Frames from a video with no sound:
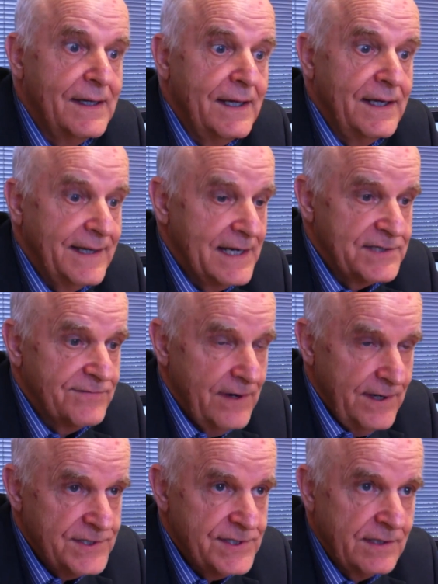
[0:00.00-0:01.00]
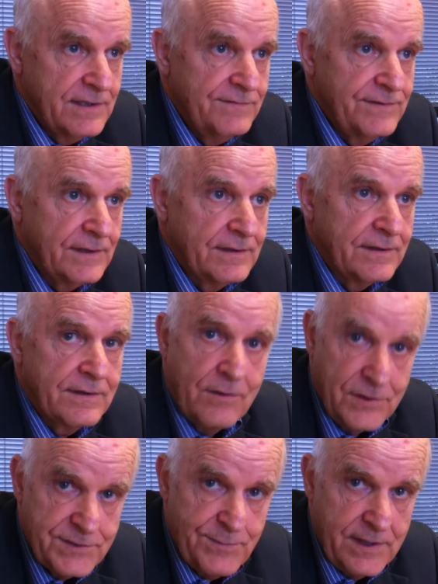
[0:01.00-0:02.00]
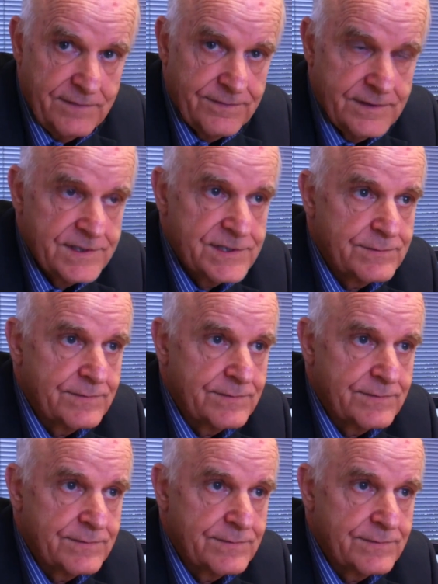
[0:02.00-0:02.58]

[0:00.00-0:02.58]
It has very significant cost benefits.